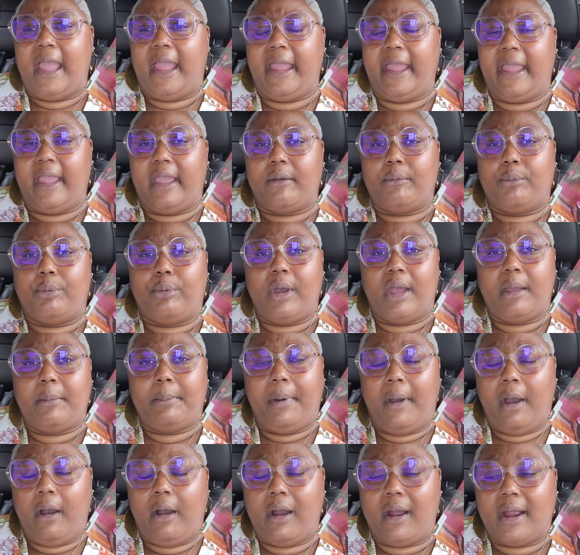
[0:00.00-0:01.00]
And one
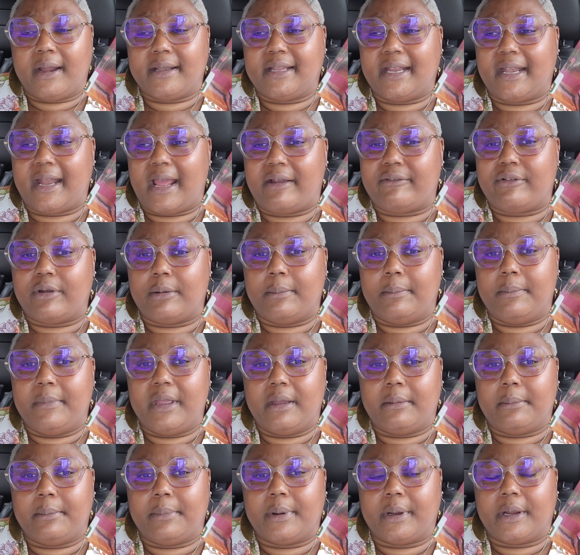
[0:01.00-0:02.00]
part that I
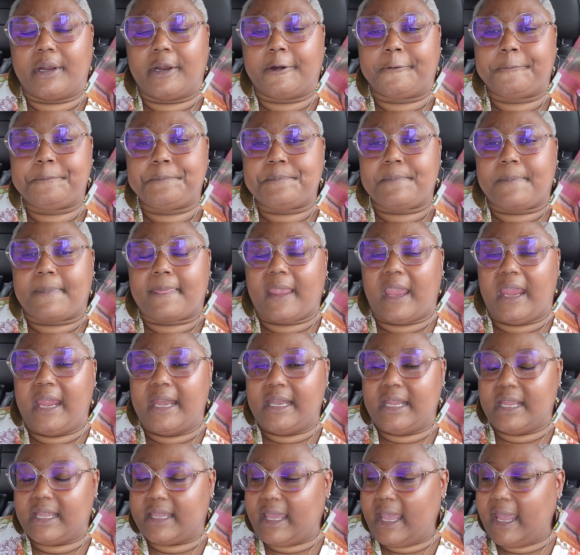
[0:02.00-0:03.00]
remember,
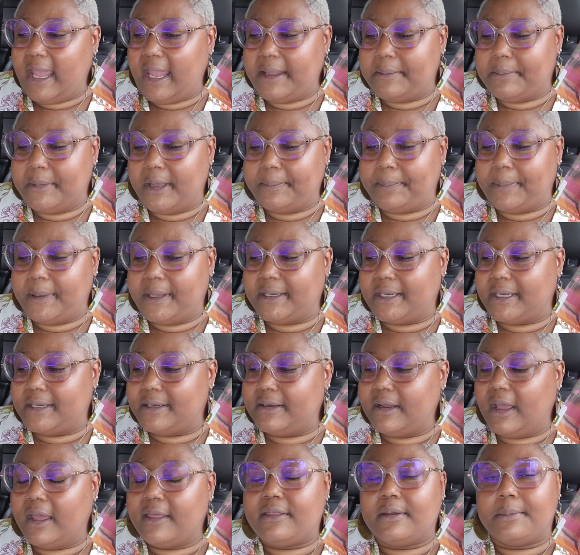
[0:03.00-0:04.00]
and it came up in
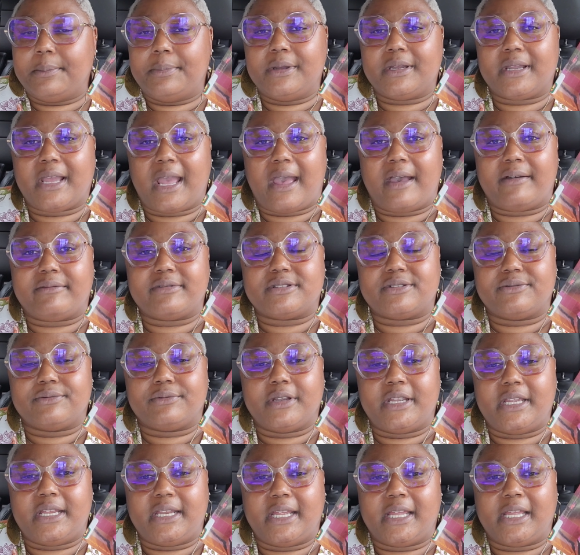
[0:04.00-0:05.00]
another book I was
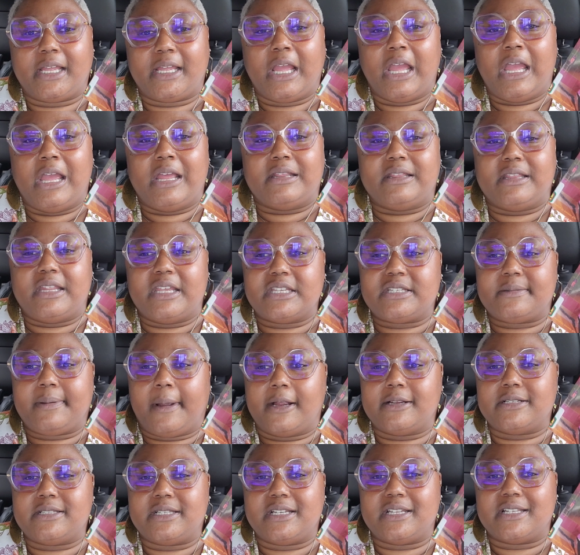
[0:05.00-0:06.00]
reading, this
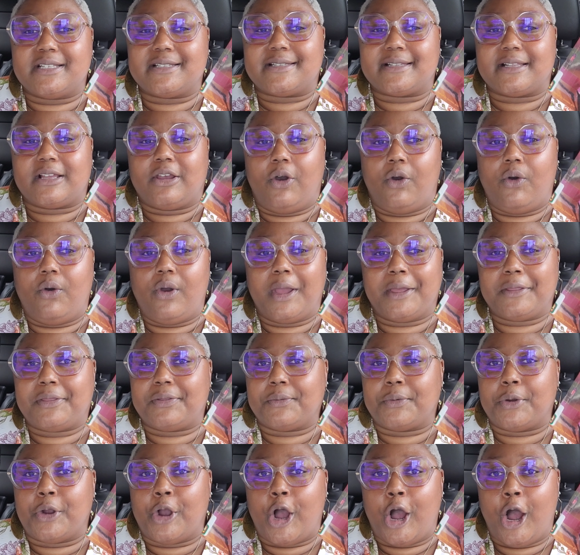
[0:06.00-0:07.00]
person is going
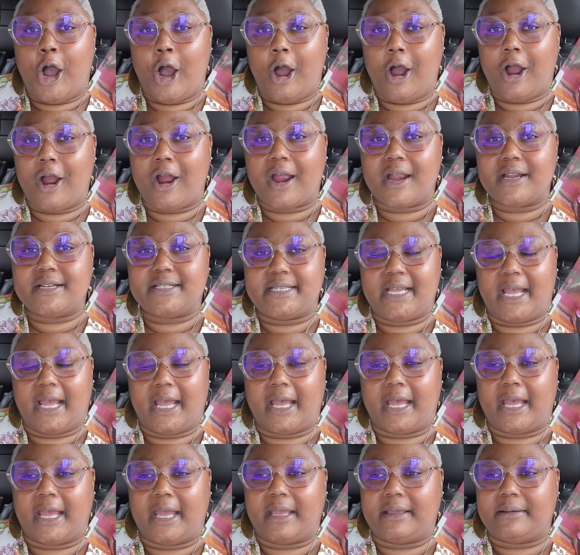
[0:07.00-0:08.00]
through a hard
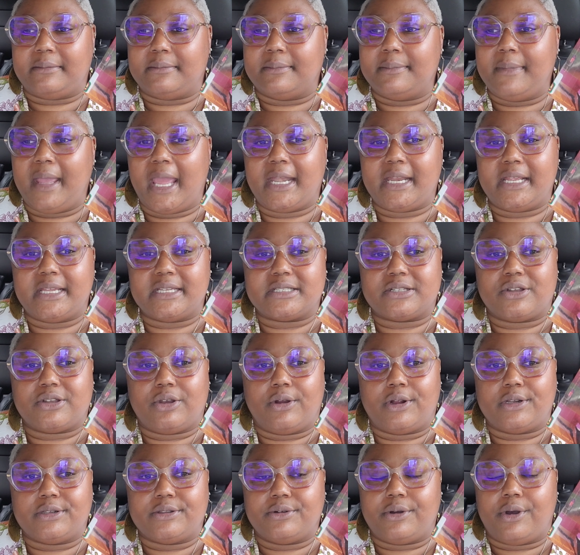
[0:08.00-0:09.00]
time. Maddie is
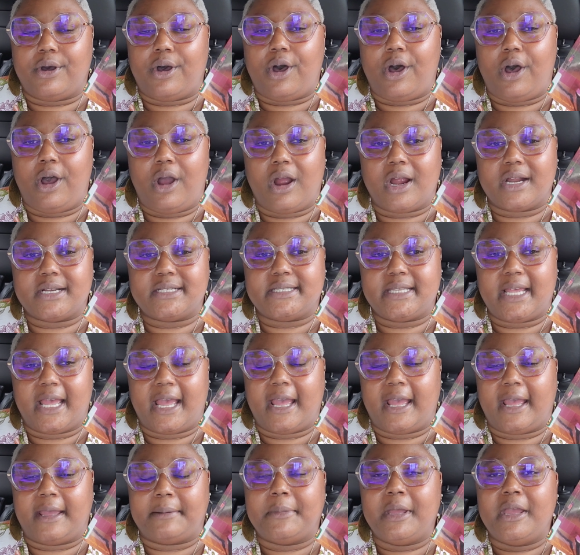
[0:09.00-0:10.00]
going through a hard
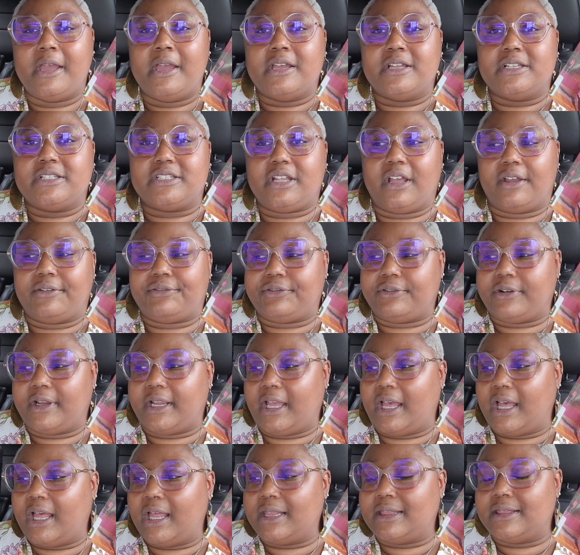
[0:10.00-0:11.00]
time,
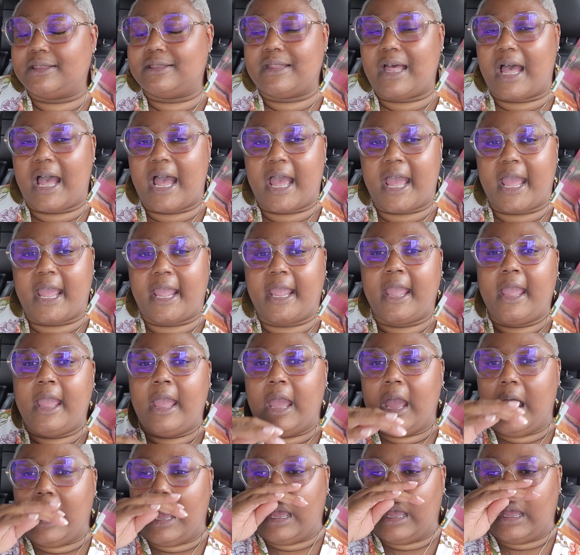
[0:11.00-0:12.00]
suffering a lot.
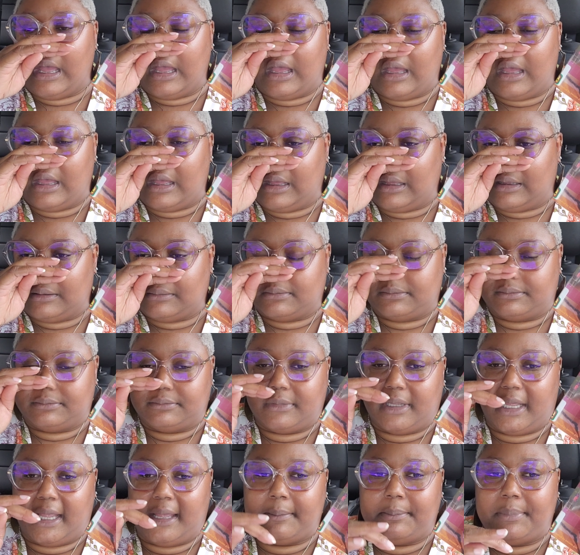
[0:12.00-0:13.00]
Um,
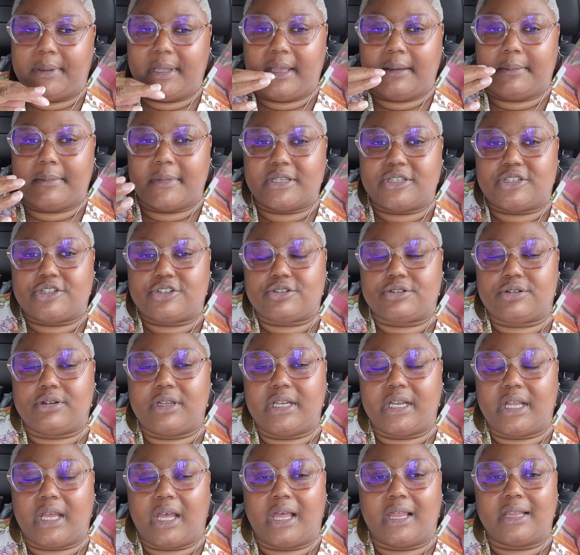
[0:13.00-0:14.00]
and being
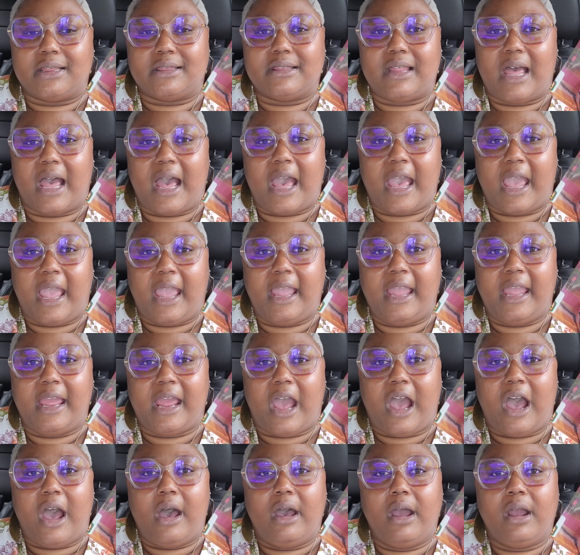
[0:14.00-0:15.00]
mistreated a lot,
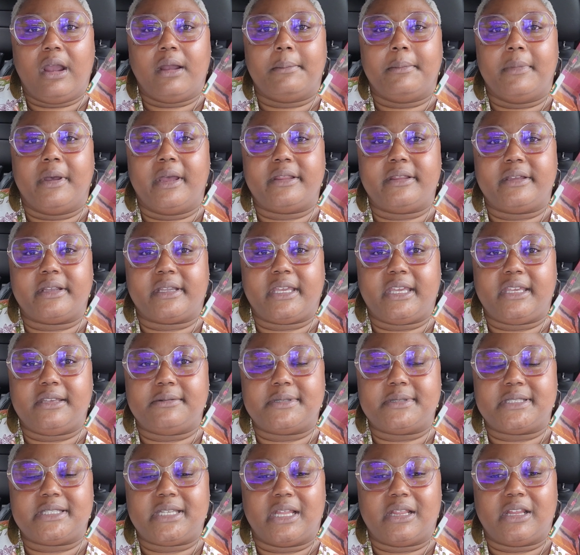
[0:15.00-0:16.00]
and all her mother
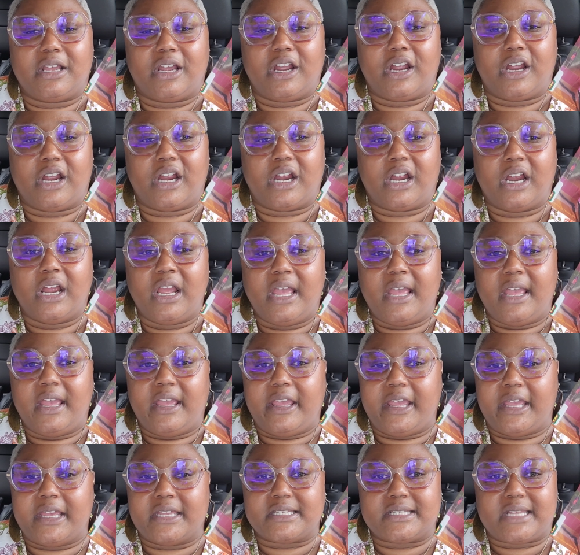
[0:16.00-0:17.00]
keeps telling her
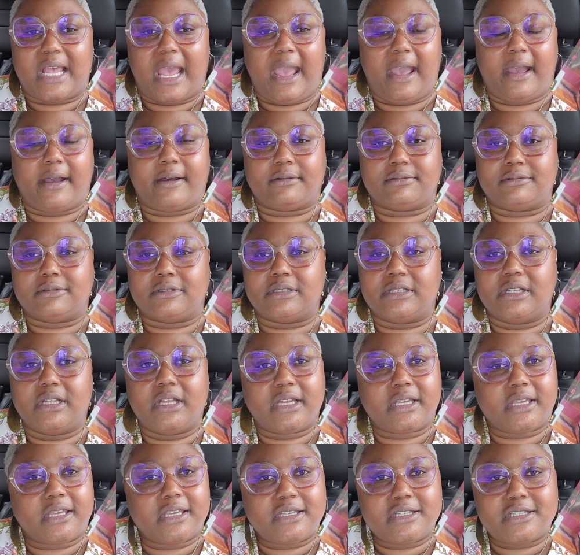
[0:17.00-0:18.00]
is how
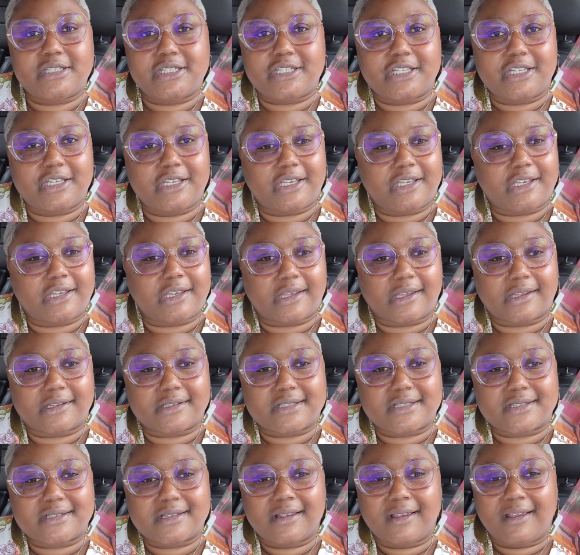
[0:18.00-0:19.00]
lucky she
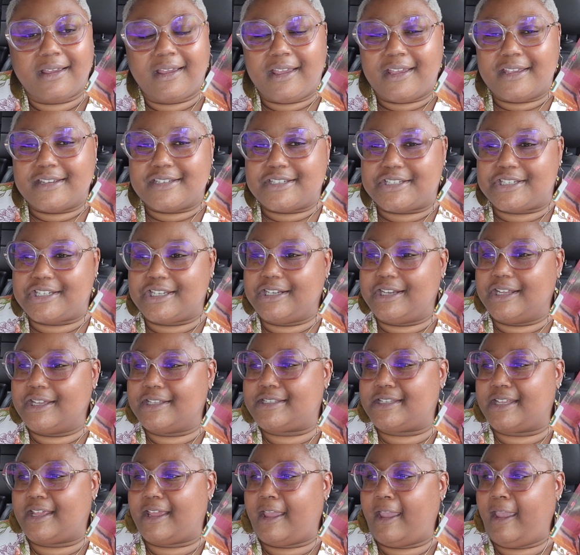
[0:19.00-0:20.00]
is she
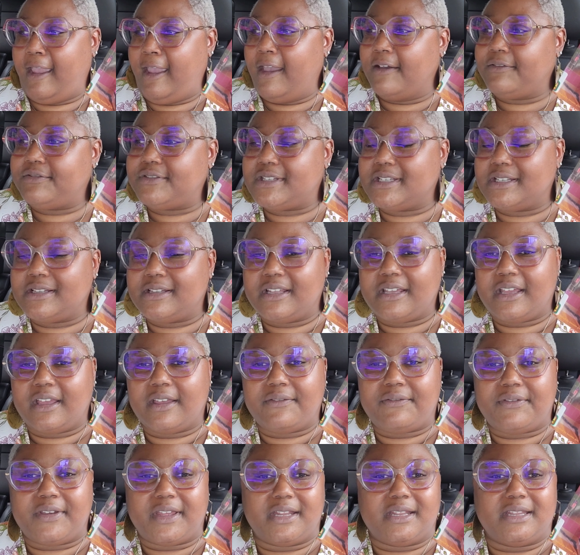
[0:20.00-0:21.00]
doesn't have to
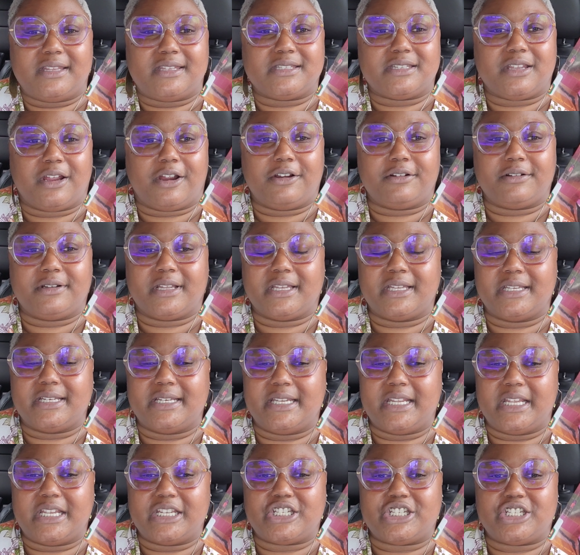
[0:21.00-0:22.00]
live in certain
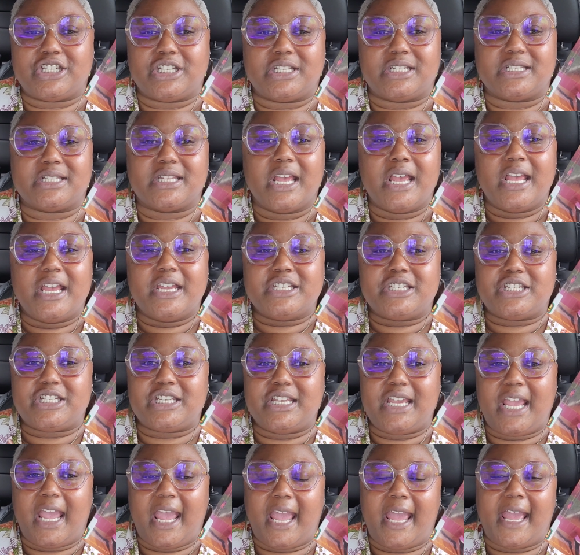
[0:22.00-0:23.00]
conditions.
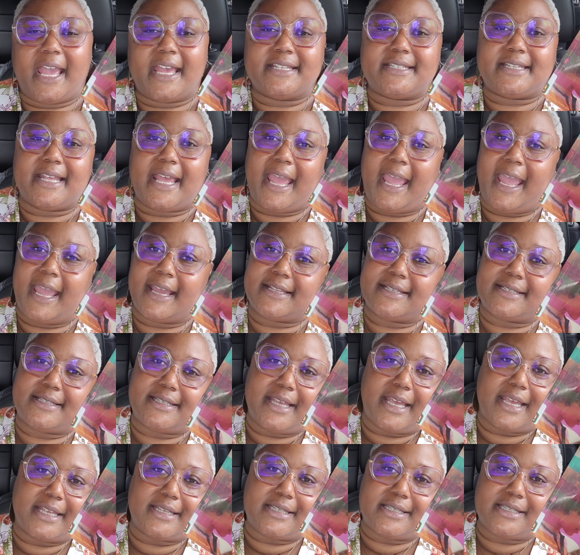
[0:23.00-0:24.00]
She has
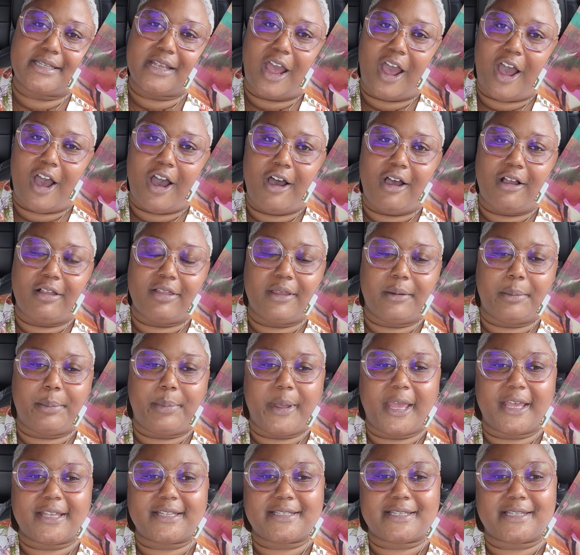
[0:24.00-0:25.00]
access to all the
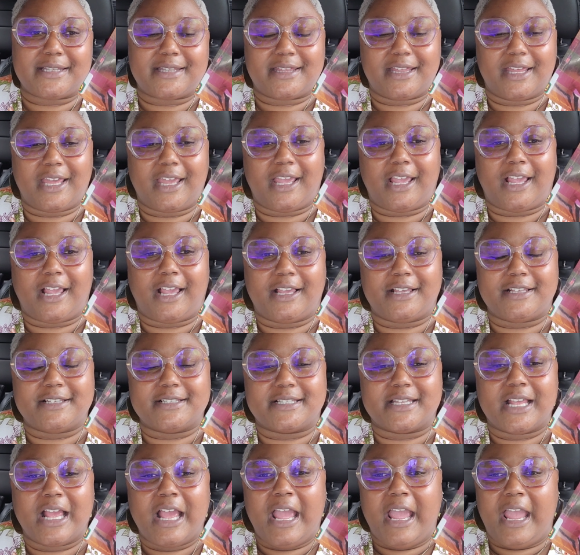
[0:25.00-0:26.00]
best
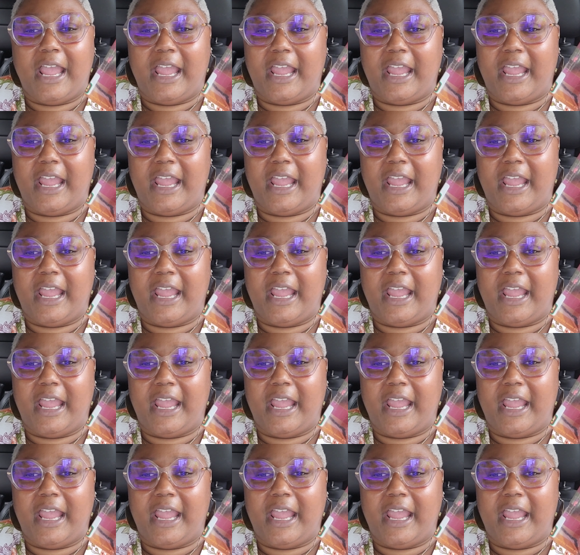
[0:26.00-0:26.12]
things.